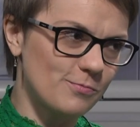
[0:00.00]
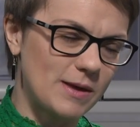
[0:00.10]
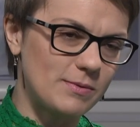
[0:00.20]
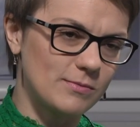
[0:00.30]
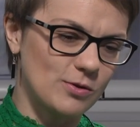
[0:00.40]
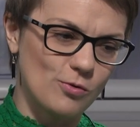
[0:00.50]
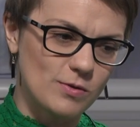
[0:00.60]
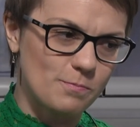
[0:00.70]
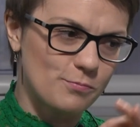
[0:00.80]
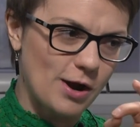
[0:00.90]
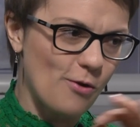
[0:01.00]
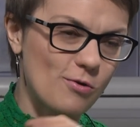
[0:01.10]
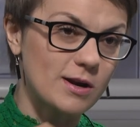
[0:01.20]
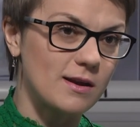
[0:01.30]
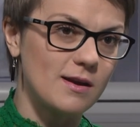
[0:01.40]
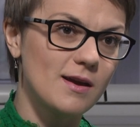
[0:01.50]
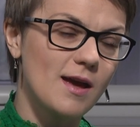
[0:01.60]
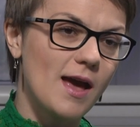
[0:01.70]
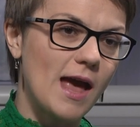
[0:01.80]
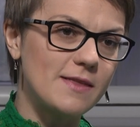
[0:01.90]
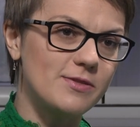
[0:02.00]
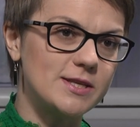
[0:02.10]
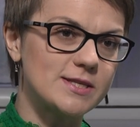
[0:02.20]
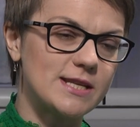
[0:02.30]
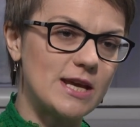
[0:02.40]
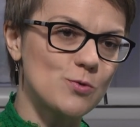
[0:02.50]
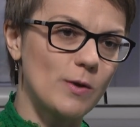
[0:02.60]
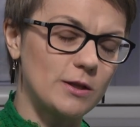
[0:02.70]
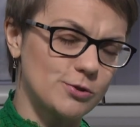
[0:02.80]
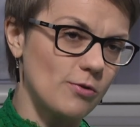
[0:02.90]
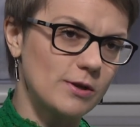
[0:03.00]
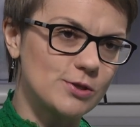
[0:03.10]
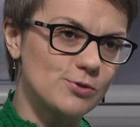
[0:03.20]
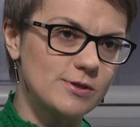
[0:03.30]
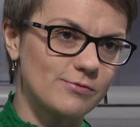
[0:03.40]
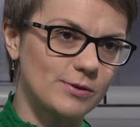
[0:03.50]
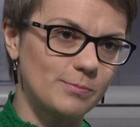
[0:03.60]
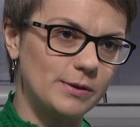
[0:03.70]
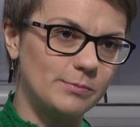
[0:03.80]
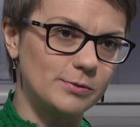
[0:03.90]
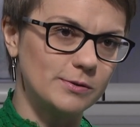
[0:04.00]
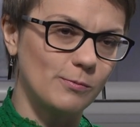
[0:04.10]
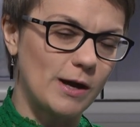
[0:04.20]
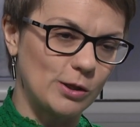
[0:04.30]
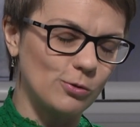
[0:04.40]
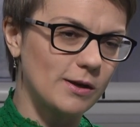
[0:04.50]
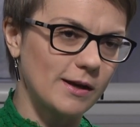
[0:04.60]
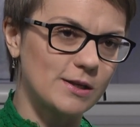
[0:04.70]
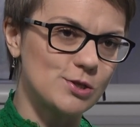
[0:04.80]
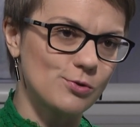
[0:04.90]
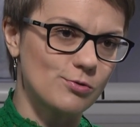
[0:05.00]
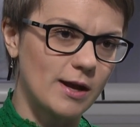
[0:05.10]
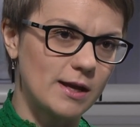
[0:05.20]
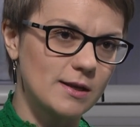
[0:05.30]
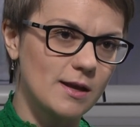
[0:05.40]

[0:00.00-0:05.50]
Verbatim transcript: of maybe you know the priority at this stage, while talking to different people, while looking at Ukraine,